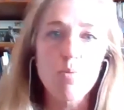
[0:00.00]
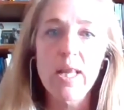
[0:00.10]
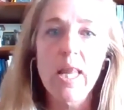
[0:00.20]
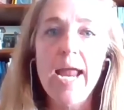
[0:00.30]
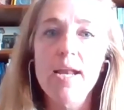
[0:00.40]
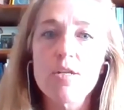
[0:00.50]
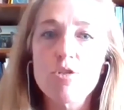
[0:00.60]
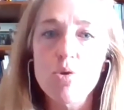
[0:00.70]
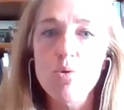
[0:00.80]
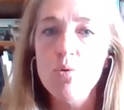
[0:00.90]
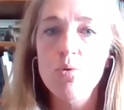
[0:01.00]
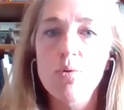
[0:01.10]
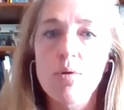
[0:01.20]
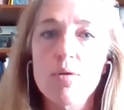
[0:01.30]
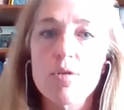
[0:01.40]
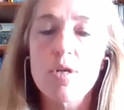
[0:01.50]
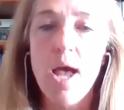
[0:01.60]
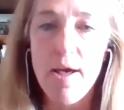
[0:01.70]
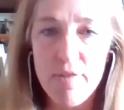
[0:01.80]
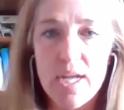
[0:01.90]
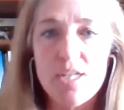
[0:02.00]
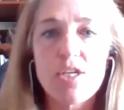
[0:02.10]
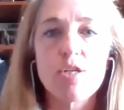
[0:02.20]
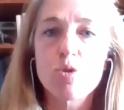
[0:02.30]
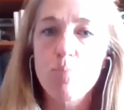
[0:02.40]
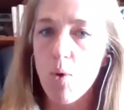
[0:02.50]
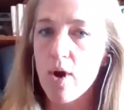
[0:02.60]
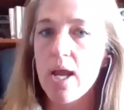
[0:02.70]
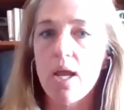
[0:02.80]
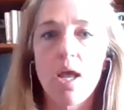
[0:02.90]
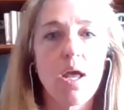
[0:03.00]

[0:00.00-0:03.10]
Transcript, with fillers: related to athletes in sporting